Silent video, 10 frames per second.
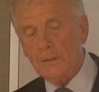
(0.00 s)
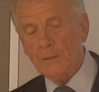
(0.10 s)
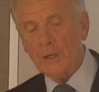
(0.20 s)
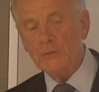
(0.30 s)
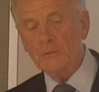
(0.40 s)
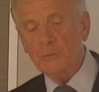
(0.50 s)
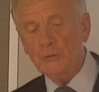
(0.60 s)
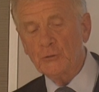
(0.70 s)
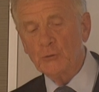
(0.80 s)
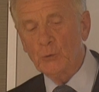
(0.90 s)
Not to
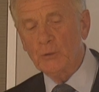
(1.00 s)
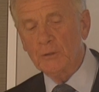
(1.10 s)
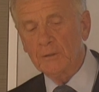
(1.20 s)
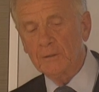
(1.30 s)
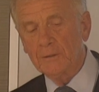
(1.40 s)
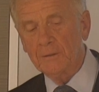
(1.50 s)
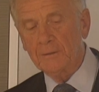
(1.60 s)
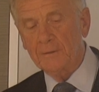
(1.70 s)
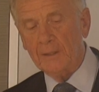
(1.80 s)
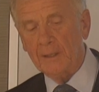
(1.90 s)
be sure
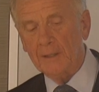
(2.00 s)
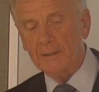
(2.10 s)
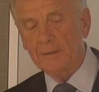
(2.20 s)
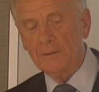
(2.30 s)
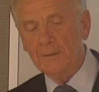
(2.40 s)
that